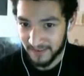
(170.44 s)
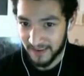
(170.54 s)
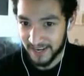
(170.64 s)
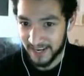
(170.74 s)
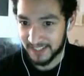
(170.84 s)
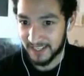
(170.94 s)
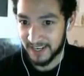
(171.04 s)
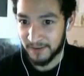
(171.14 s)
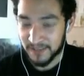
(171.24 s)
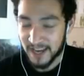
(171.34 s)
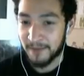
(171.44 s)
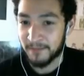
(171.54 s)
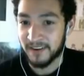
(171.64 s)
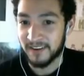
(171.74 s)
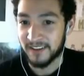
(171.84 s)
can't see what's
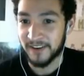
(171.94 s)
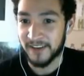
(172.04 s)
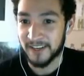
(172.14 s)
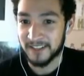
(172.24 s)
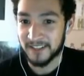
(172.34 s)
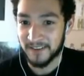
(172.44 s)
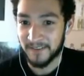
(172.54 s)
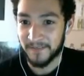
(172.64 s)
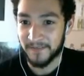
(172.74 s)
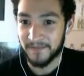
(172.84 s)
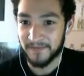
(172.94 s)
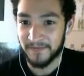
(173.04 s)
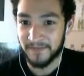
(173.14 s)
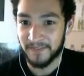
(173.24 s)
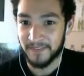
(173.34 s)
happening. There he is.
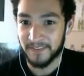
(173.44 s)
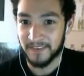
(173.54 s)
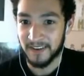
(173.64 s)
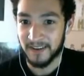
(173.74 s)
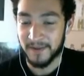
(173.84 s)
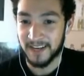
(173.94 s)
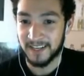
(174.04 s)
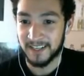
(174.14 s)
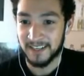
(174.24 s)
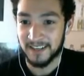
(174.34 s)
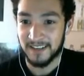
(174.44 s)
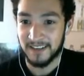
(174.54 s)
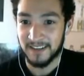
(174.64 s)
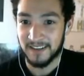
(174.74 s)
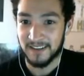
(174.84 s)
Come on.
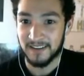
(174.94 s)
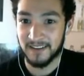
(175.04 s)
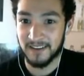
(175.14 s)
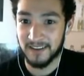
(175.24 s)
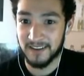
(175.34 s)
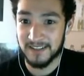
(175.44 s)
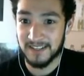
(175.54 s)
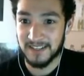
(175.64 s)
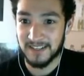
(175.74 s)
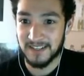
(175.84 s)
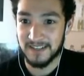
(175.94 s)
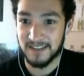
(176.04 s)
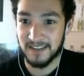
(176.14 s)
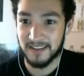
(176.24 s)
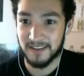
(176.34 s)
There
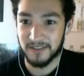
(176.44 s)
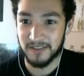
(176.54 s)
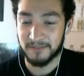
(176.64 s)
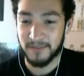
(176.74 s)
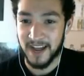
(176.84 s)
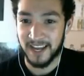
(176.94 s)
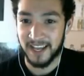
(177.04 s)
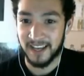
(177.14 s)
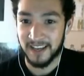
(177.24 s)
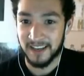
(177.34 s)
goes his body.